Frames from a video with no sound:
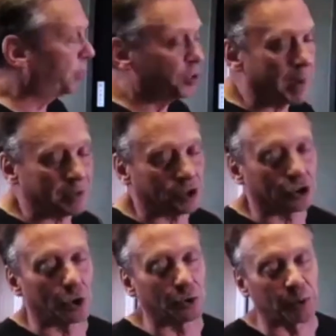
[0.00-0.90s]
about the
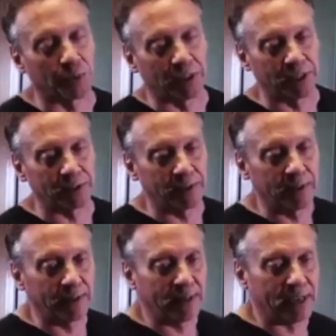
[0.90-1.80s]
shoulder blade.
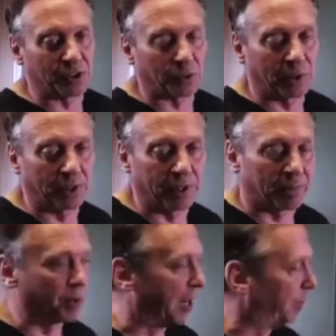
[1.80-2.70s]
That is really
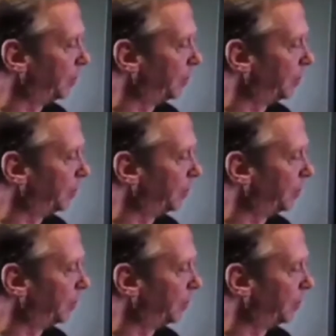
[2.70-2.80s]
a problem,